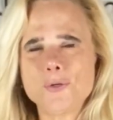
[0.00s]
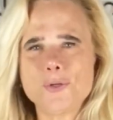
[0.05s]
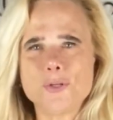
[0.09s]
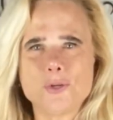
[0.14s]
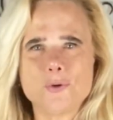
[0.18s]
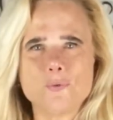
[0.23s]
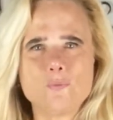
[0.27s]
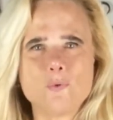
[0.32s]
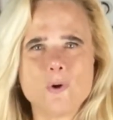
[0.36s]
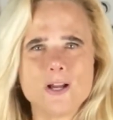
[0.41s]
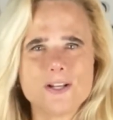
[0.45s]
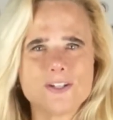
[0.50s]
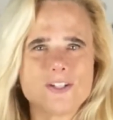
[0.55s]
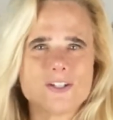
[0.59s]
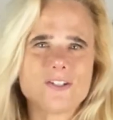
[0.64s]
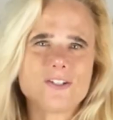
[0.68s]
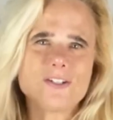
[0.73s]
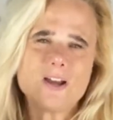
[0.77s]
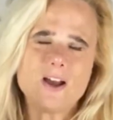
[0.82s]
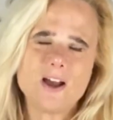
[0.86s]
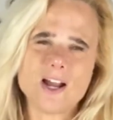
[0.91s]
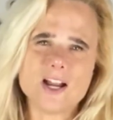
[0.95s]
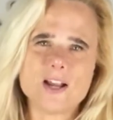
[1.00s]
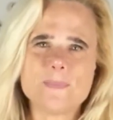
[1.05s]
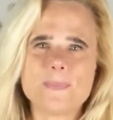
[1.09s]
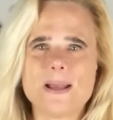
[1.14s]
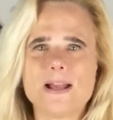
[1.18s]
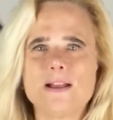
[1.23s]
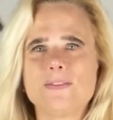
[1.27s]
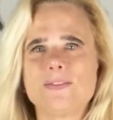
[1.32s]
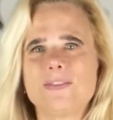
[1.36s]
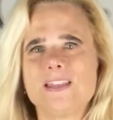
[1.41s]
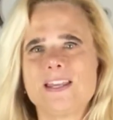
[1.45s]
you want to talk
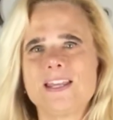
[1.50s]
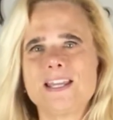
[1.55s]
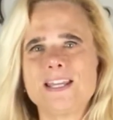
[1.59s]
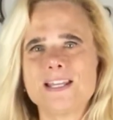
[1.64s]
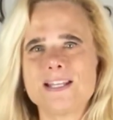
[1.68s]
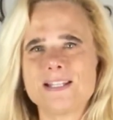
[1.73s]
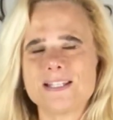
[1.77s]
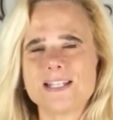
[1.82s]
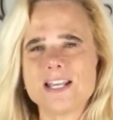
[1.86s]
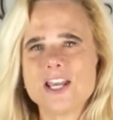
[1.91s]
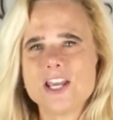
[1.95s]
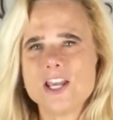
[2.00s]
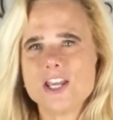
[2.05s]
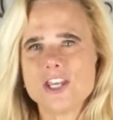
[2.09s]
about things,